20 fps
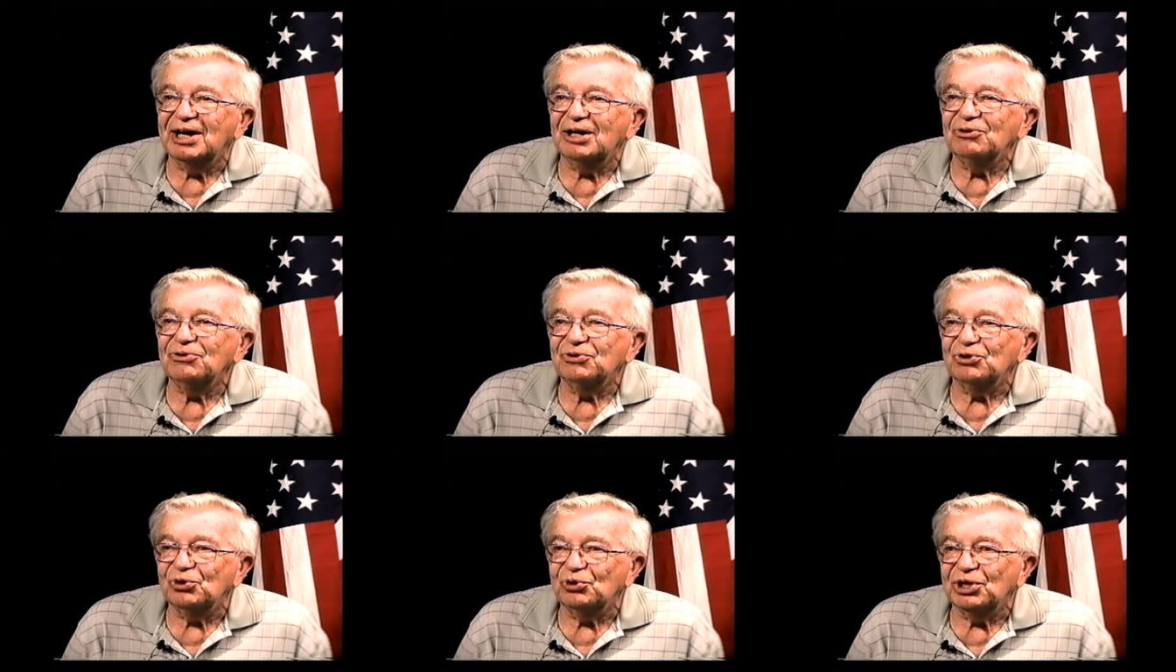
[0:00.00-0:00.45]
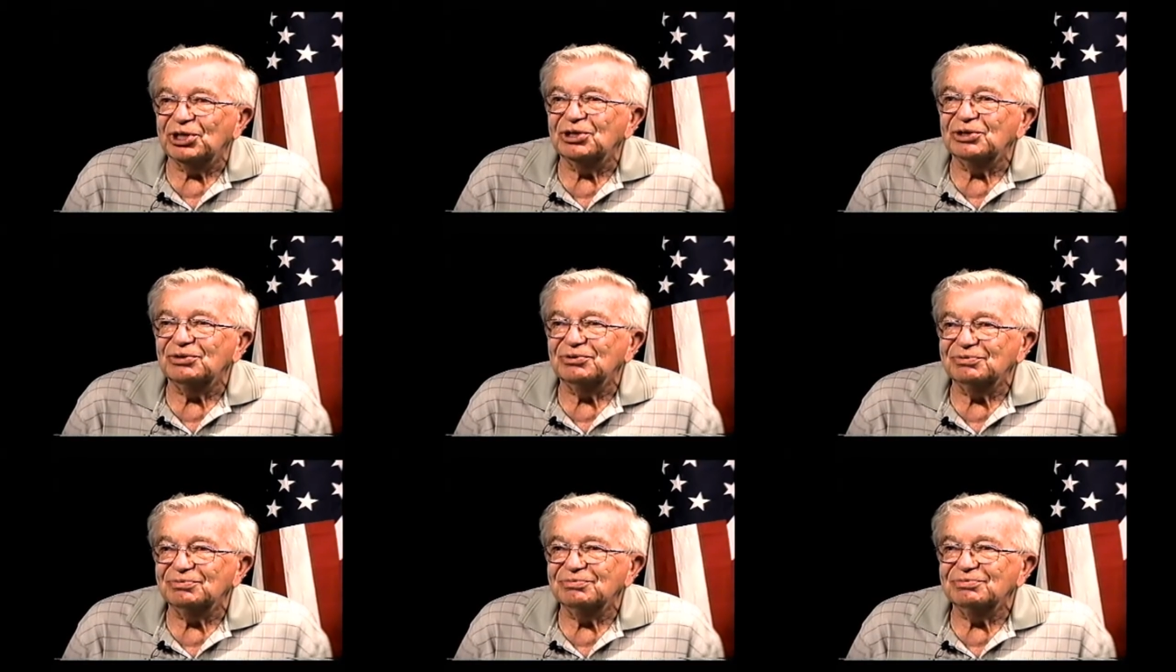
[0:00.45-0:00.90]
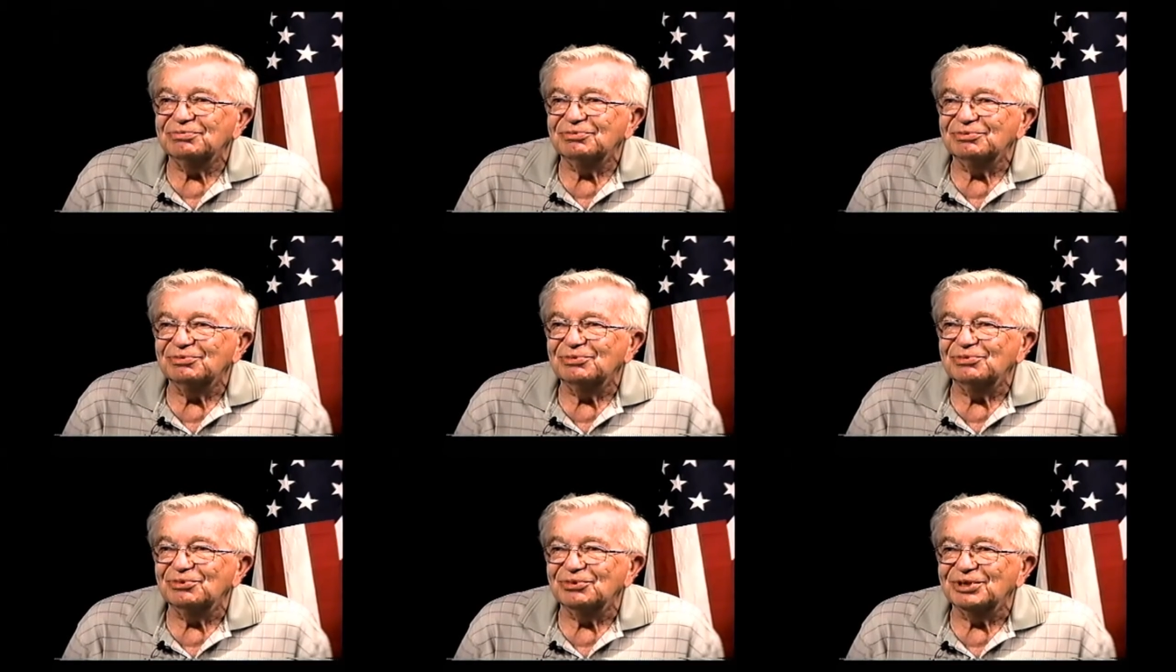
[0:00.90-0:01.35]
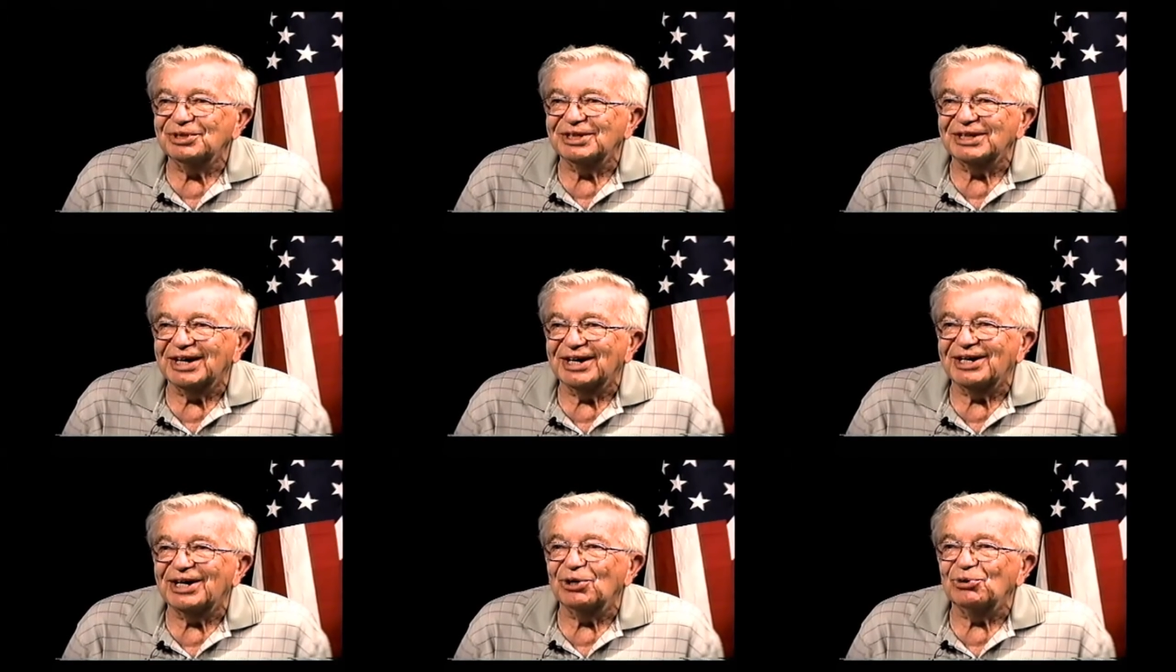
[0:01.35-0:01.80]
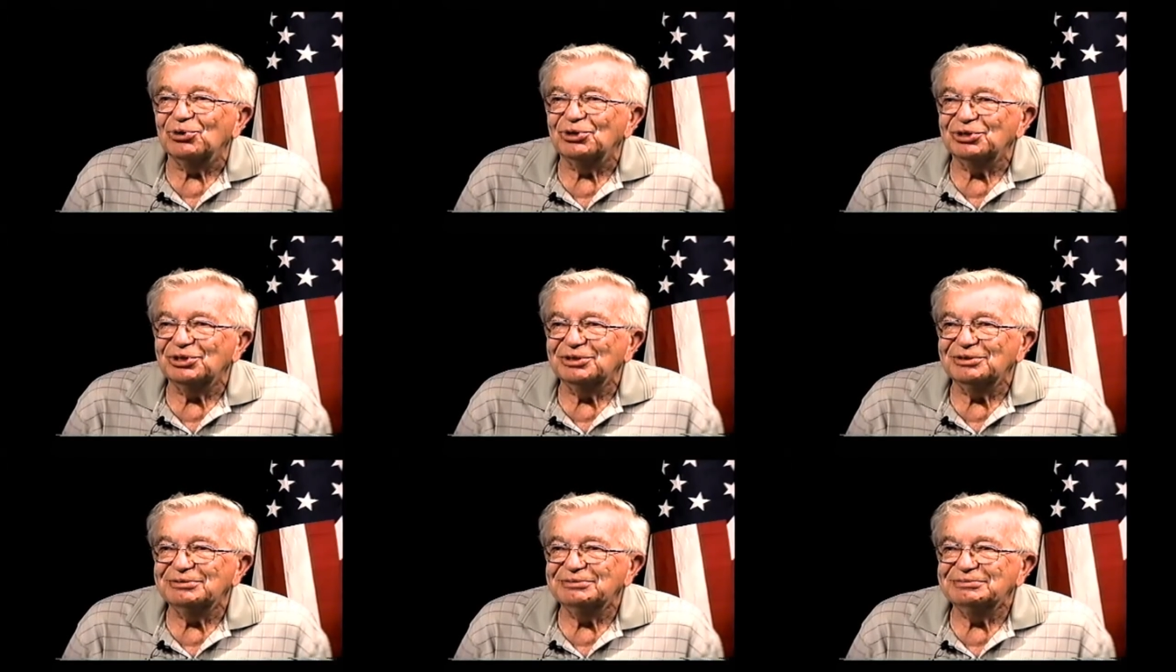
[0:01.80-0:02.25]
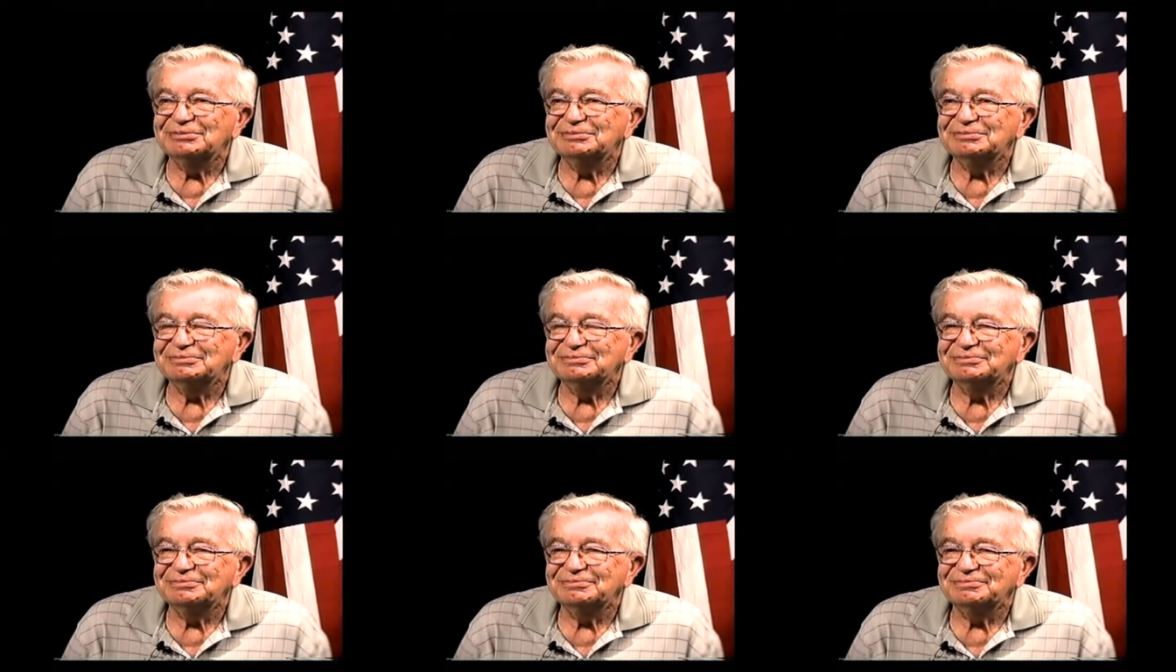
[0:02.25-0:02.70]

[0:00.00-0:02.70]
so I got out. All right.